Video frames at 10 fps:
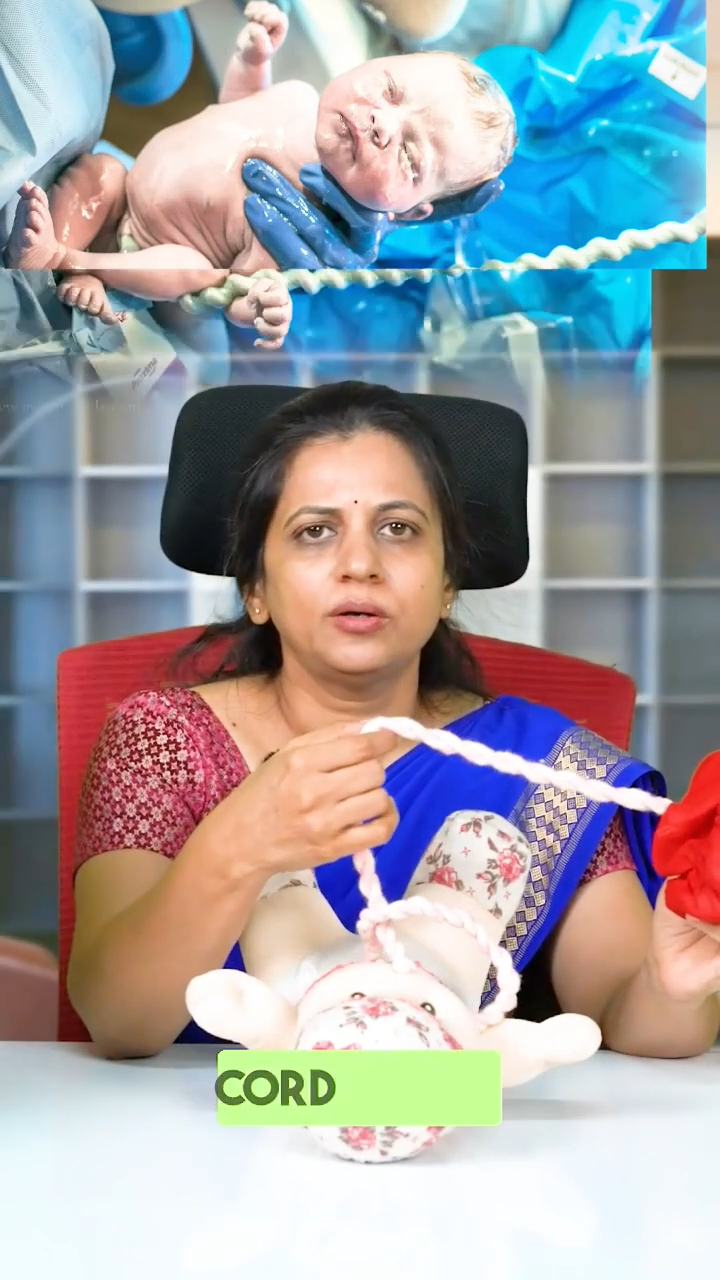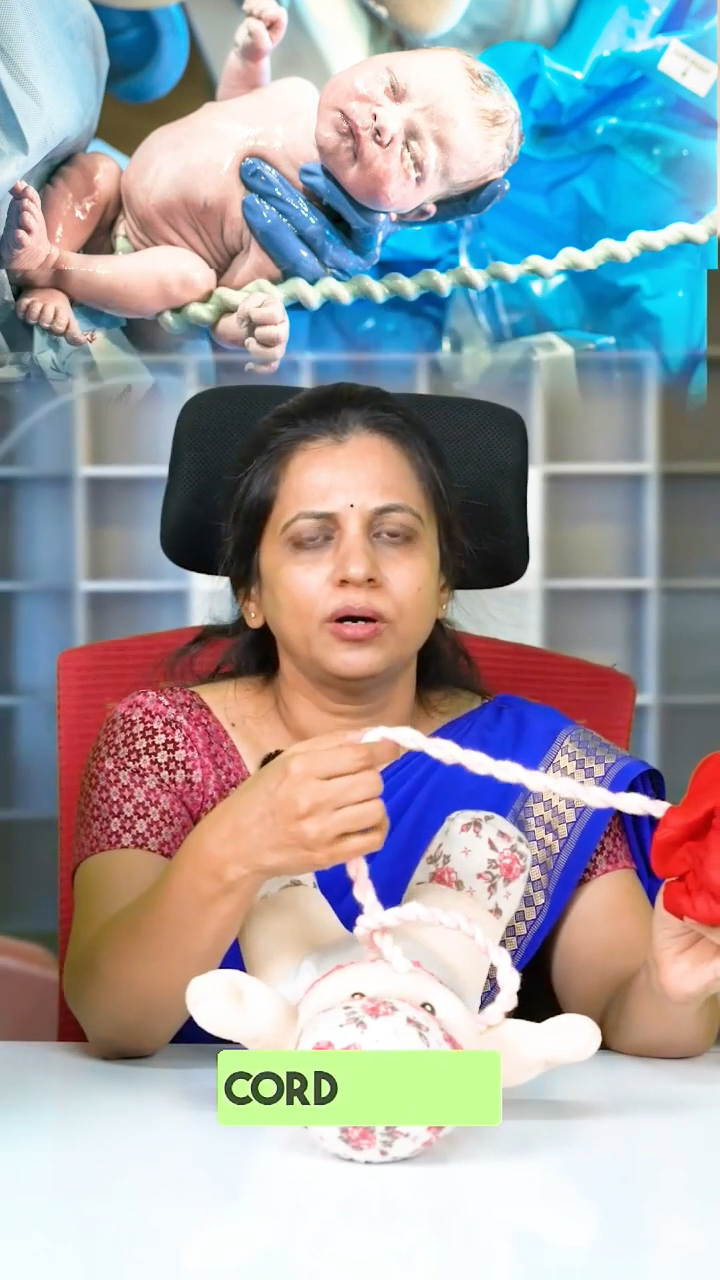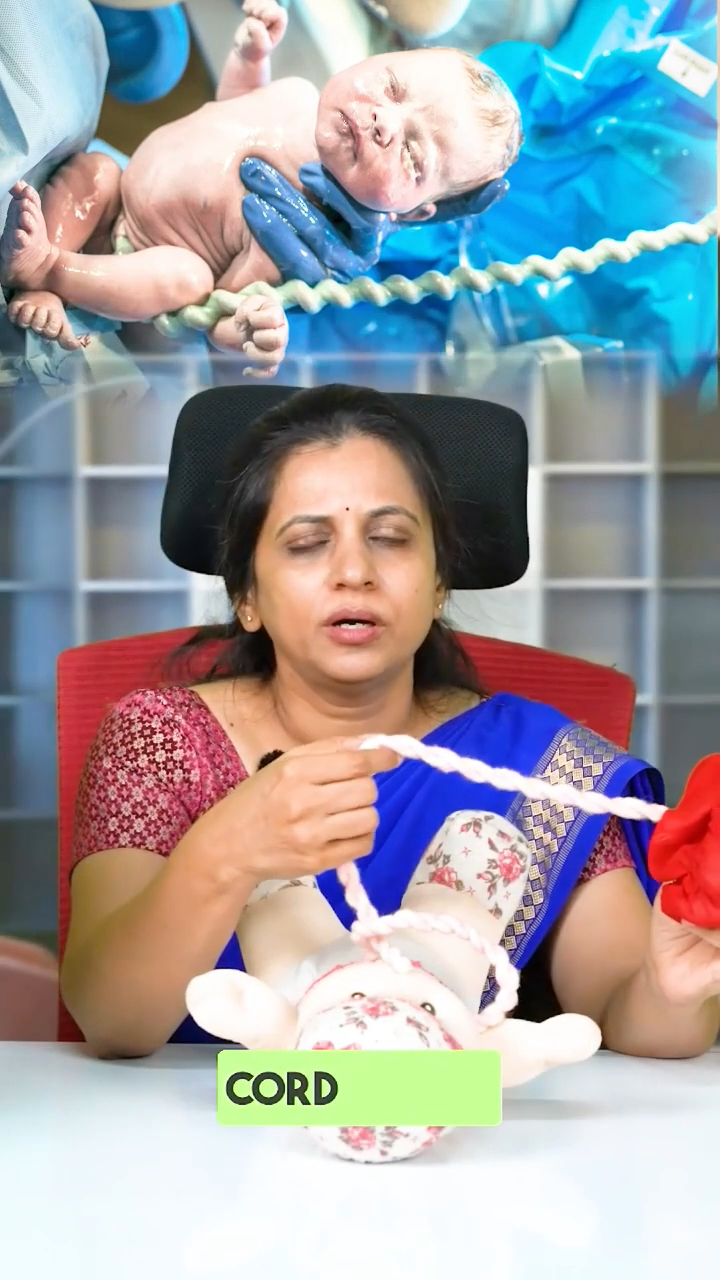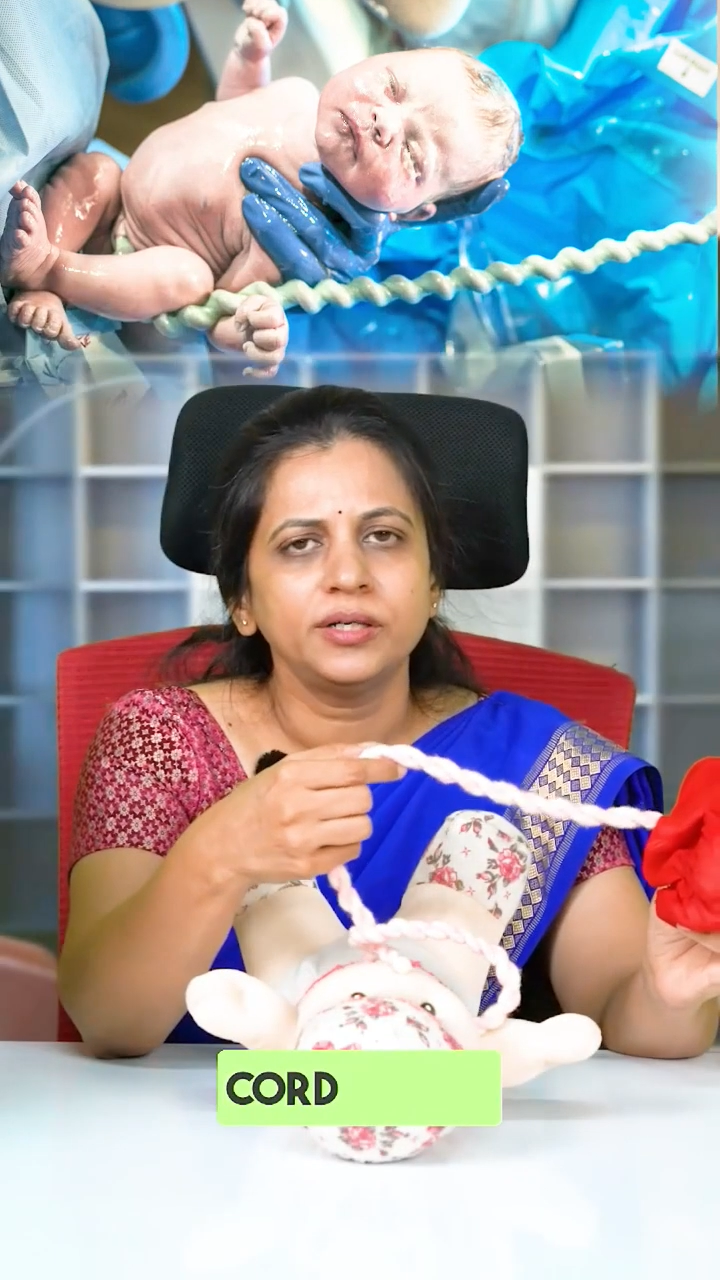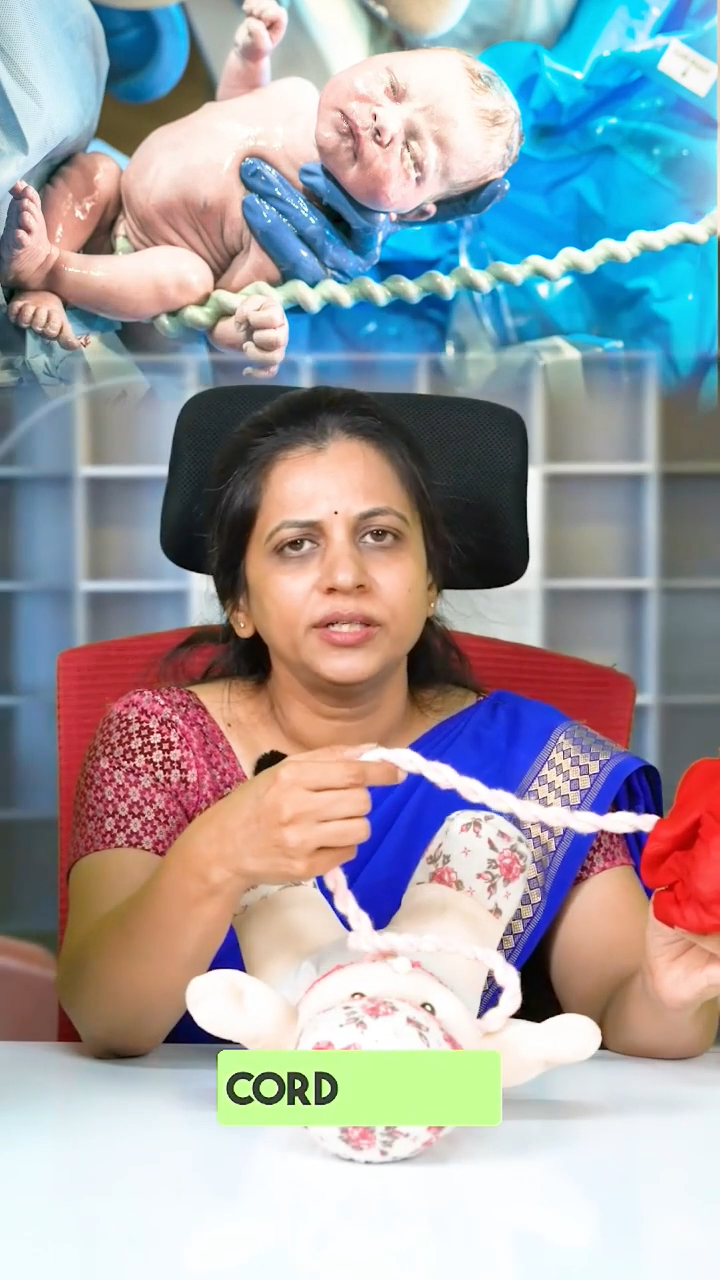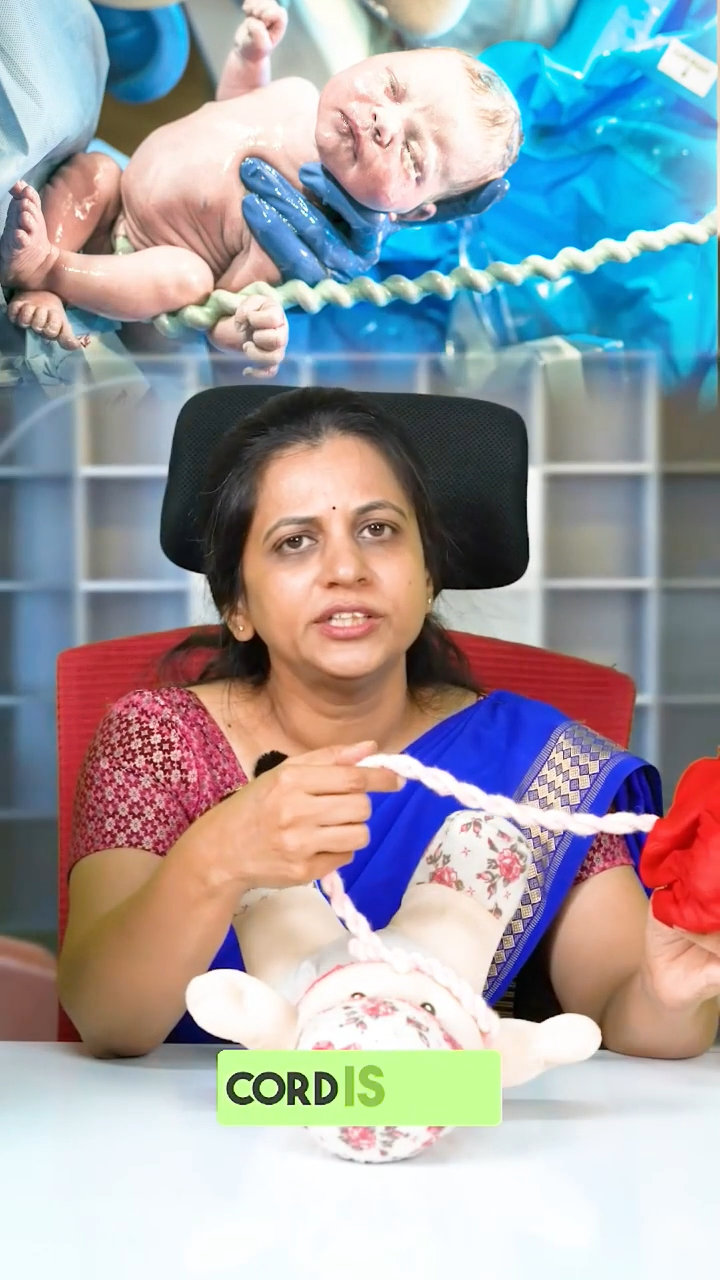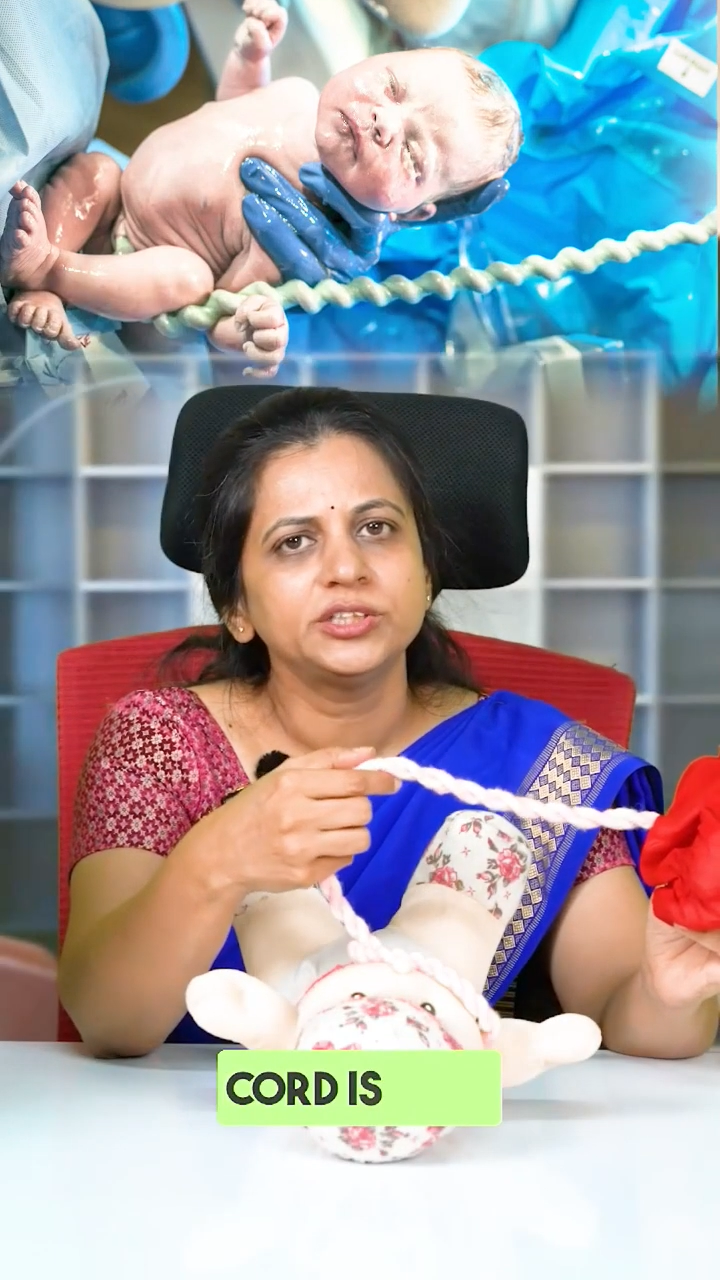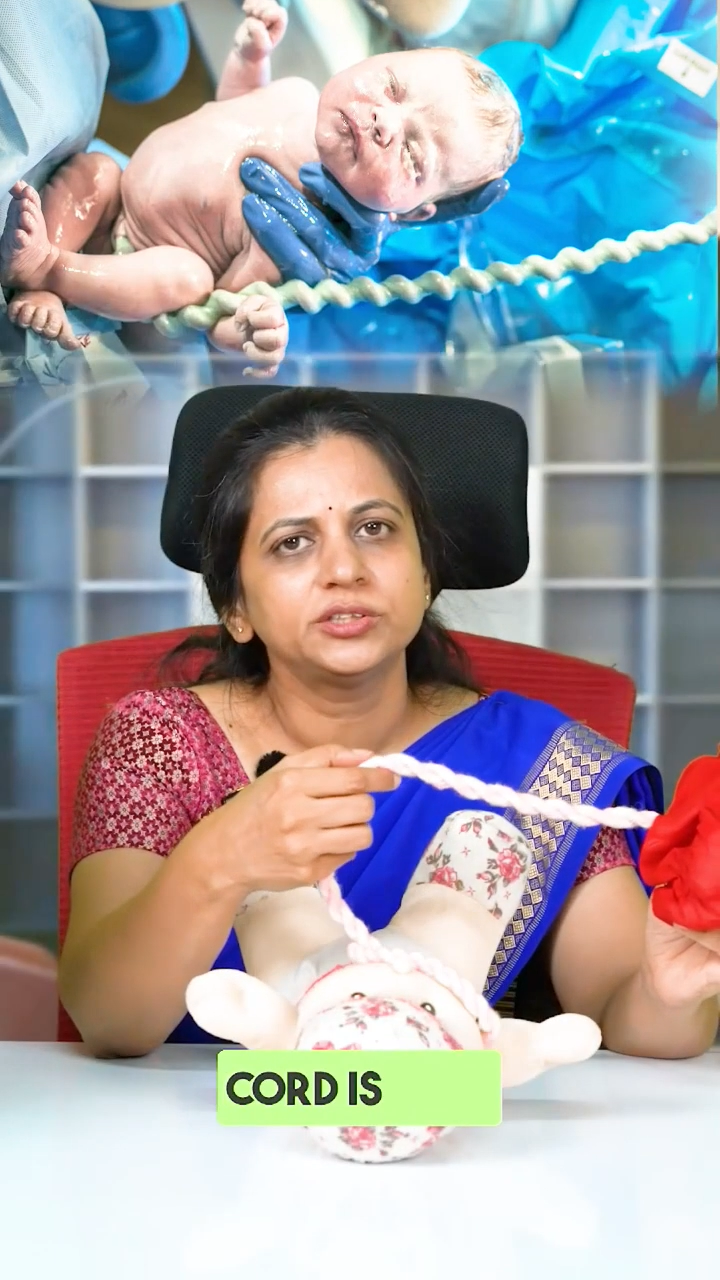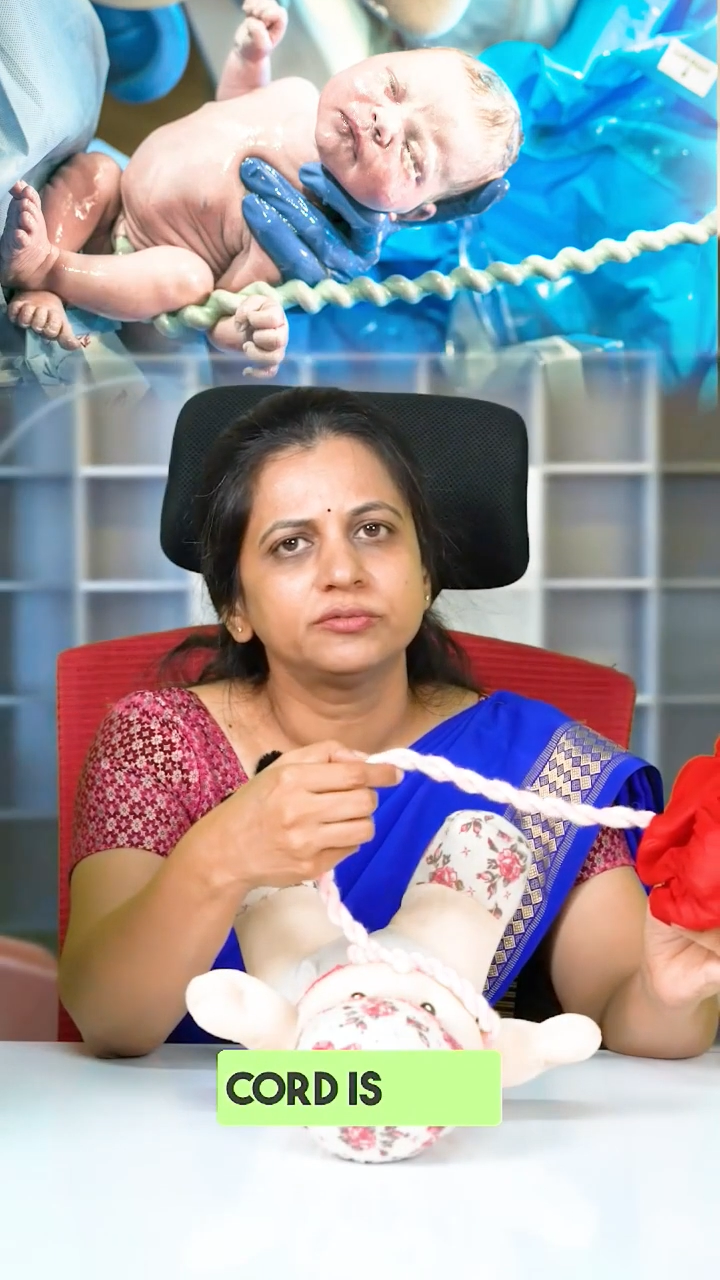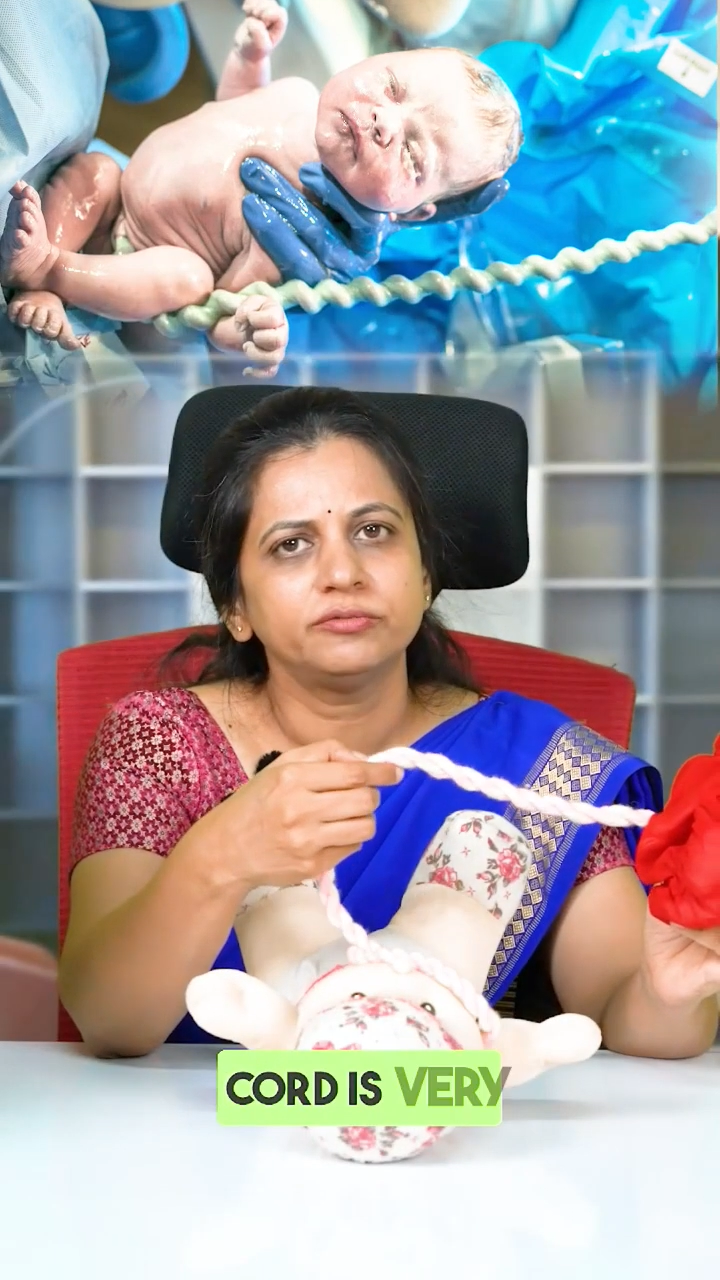cord
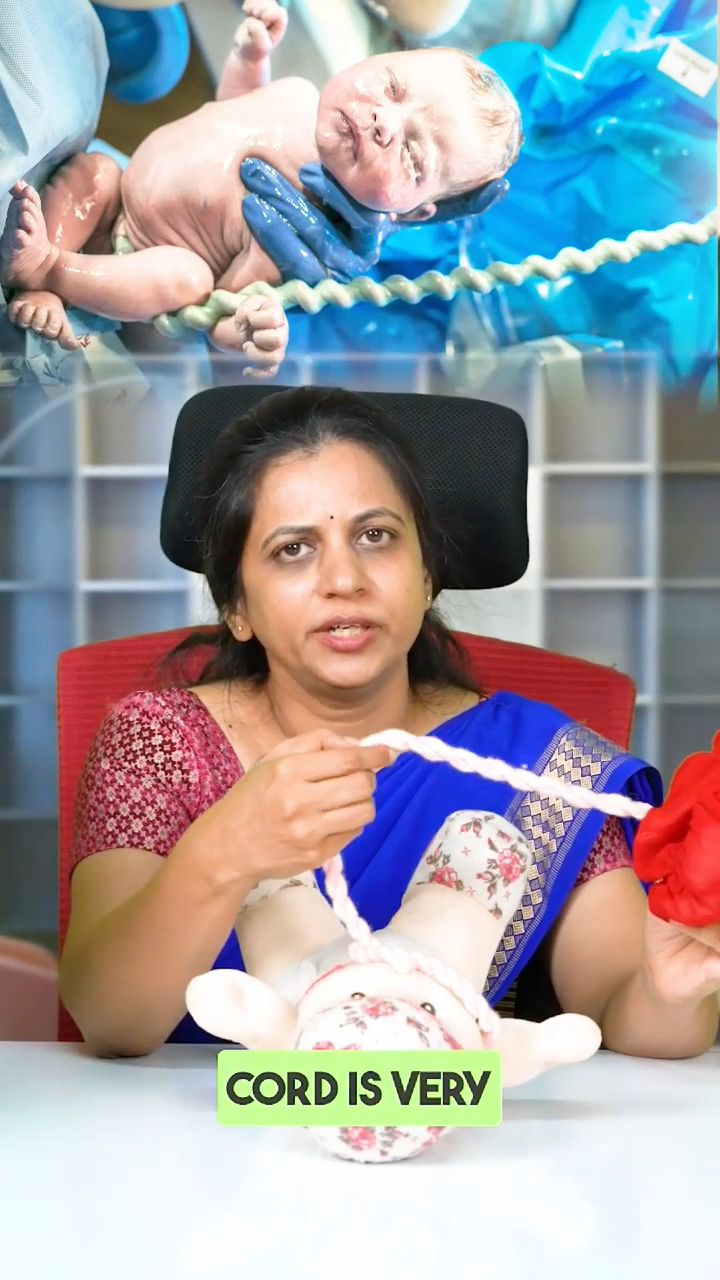is